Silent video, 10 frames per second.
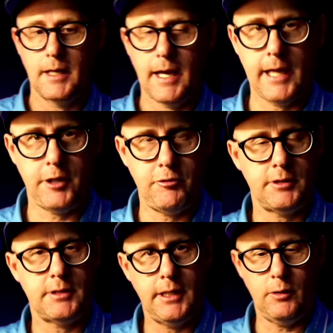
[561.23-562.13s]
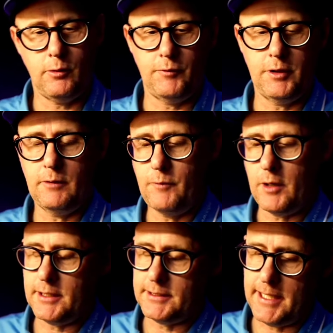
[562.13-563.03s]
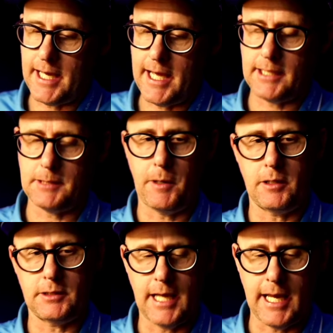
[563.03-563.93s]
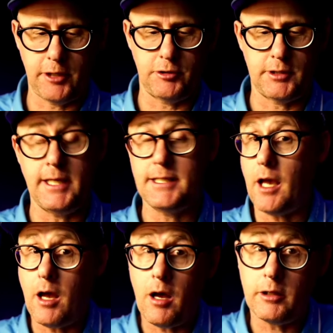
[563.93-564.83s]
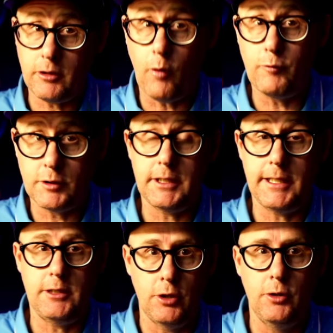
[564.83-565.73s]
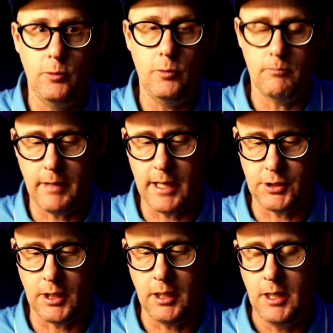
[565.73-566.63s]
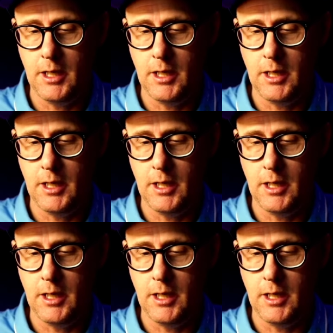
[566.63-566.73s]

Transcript: Accuracy of the device, the Exputt's accuracy, is hard, obviously, to measure.